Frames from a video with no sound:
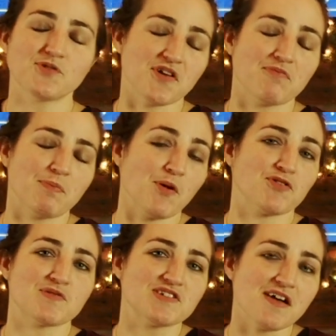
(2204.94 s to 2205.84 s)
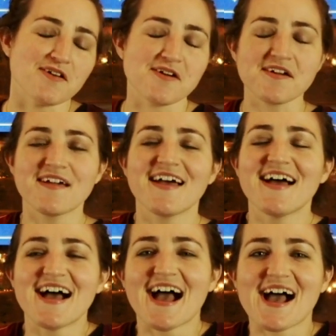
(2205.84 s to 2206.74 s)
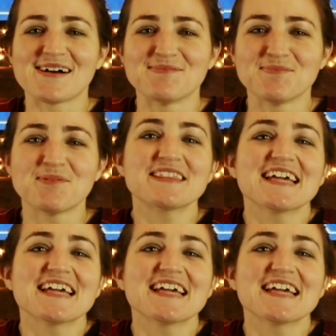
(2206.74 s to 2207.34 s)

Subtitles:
sort of proposed to each other. But